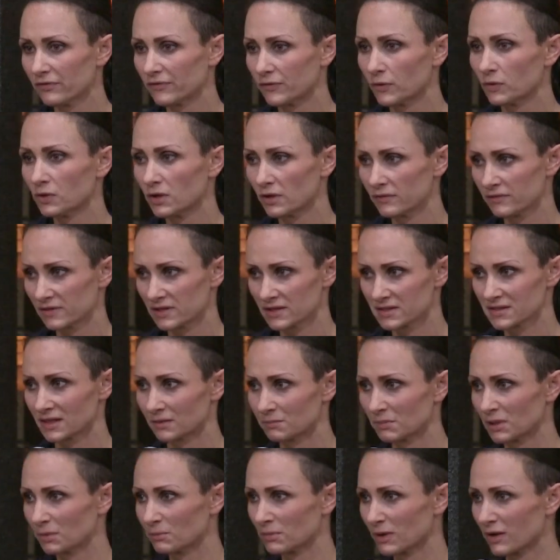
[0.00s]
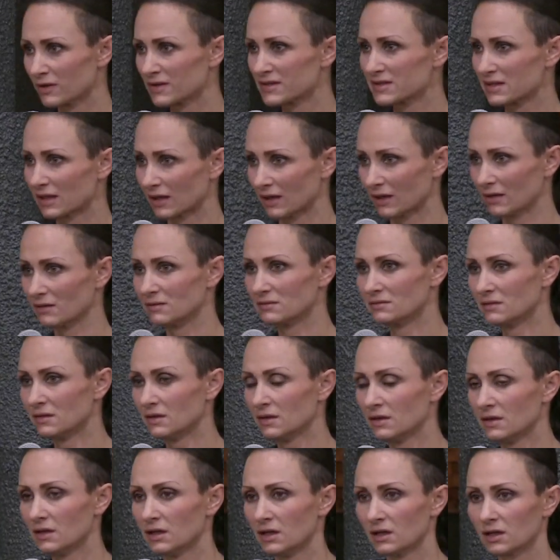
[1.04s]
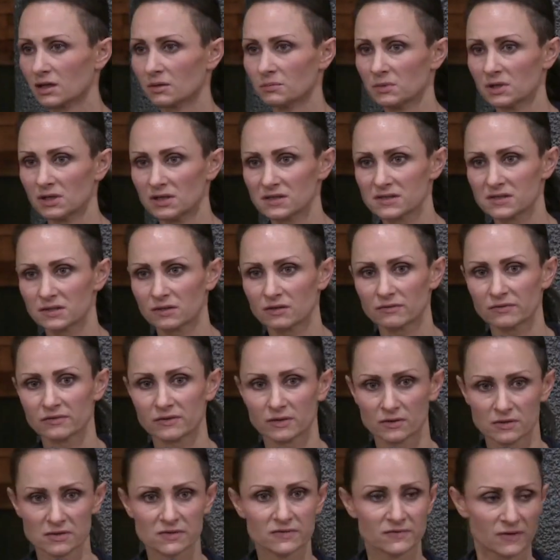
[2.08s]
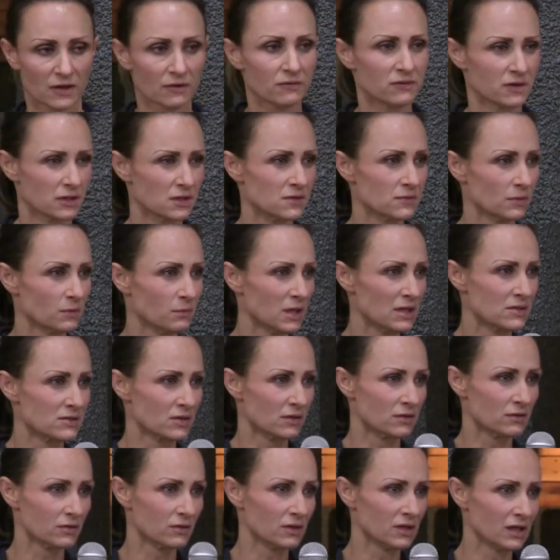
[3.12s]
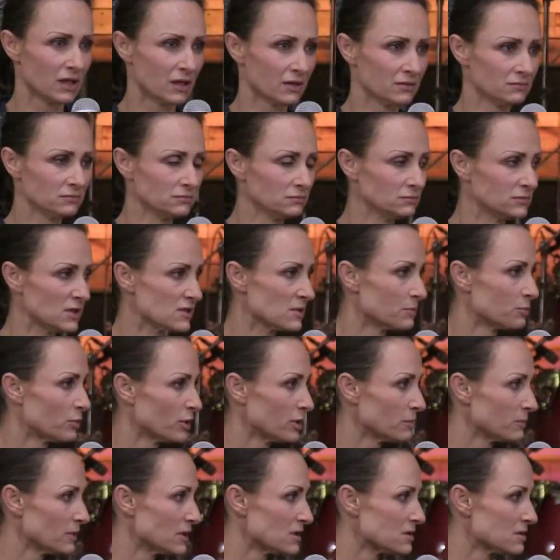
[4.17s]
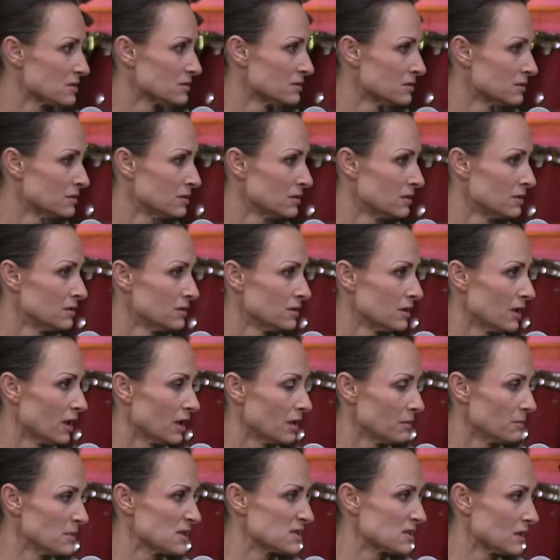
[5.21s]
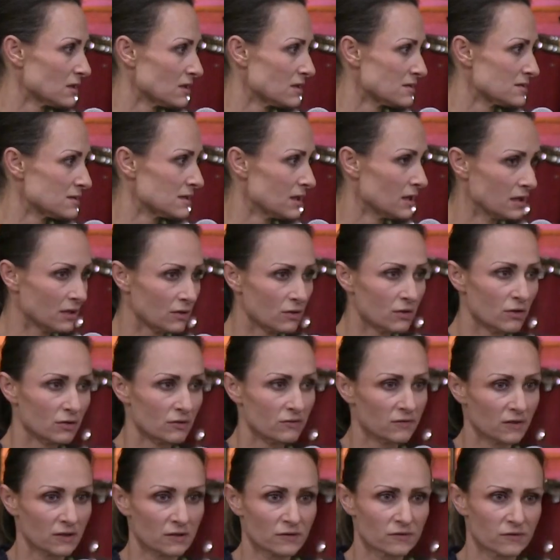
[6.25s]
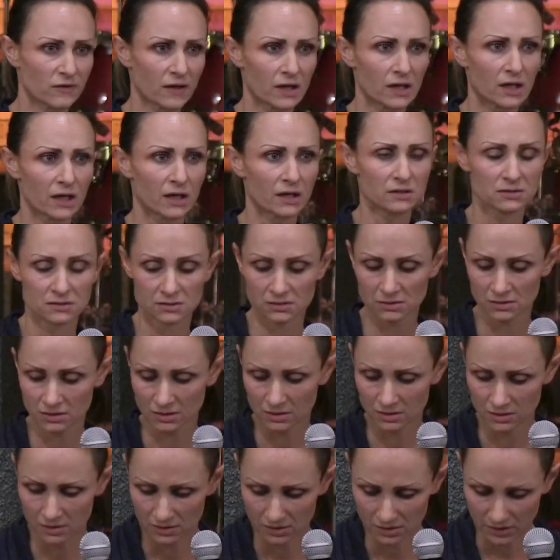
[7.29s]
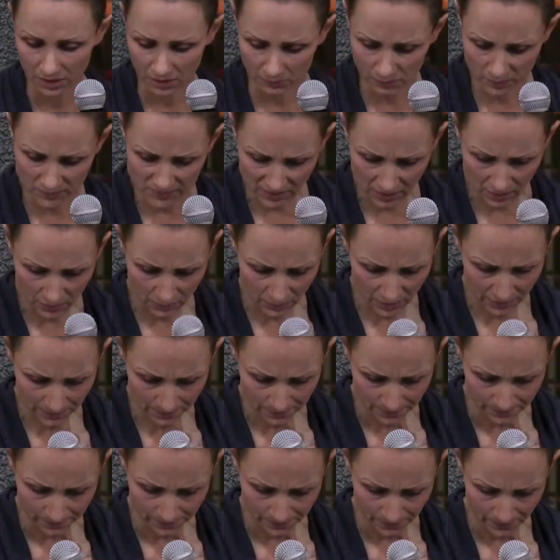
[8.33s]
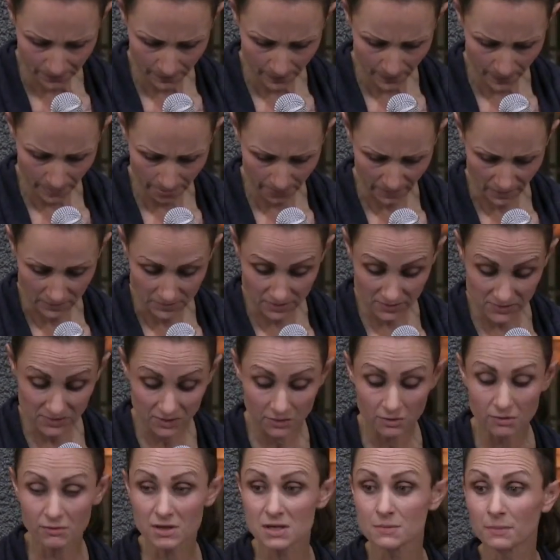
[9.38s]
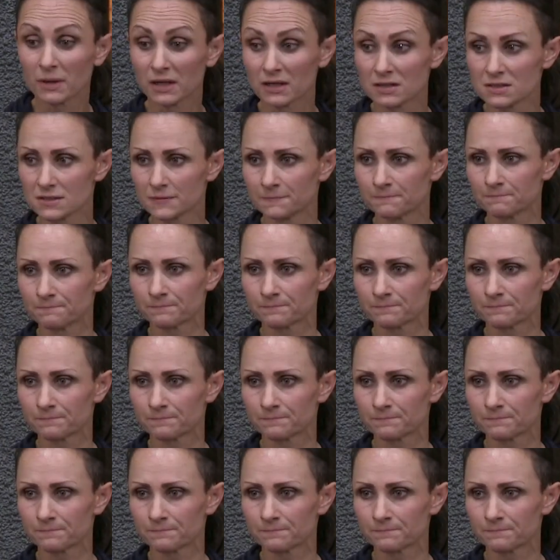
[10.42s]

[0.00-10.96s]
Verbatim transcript: fall over the stumbling blocks here in community of those five things we mentioned earlier disappointment, a misunderstanding, conflict, failure. And what was the other one? Disagreement.